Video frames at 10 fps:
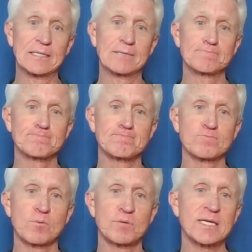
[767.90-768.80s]
Uh,
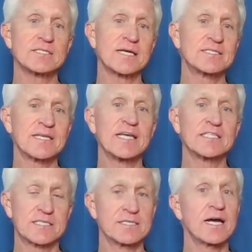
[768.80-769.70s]
but as I
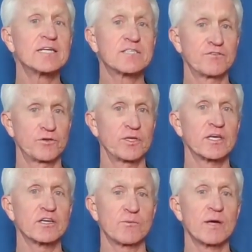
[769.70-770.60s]
say, it's nice if you
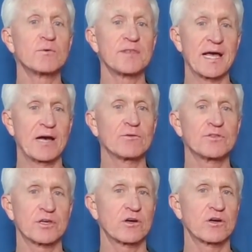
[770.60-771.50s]
can get away
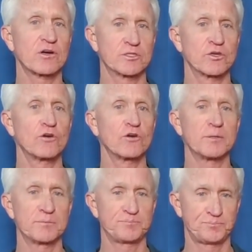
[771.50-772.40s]
without the
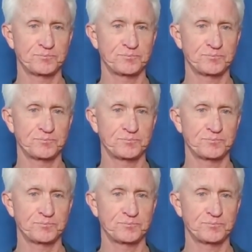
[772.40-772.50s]
carbidopa.